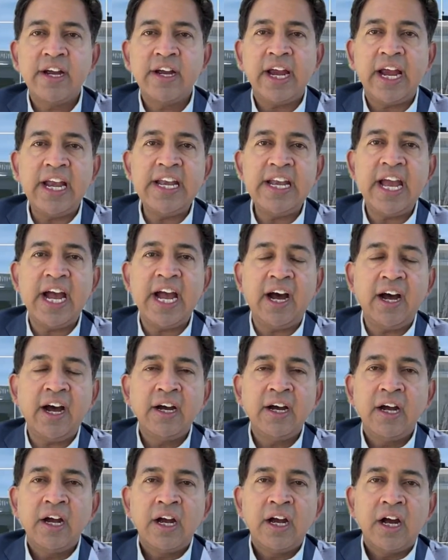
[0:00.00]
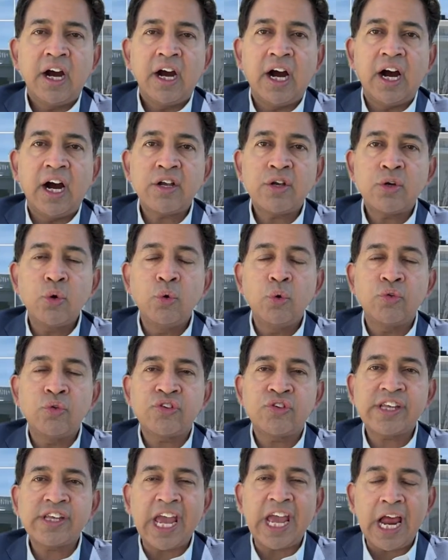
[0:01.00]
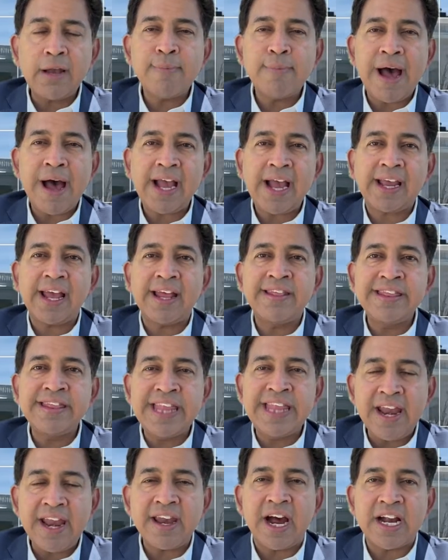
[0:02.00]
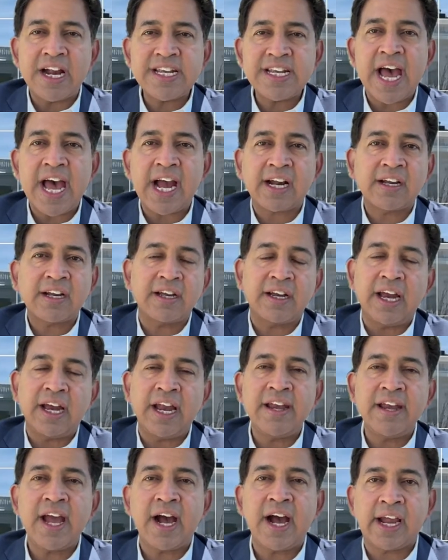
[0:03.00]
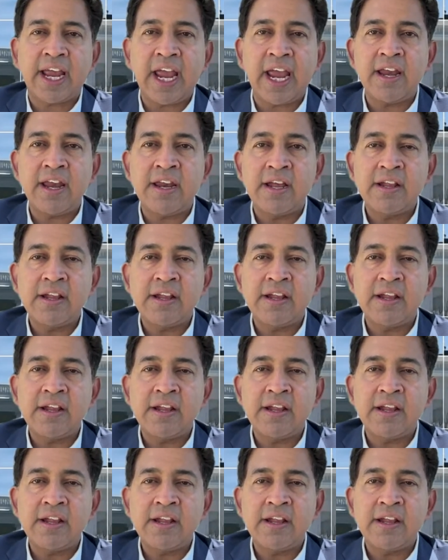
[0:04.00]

India to scale back and then attacked India again.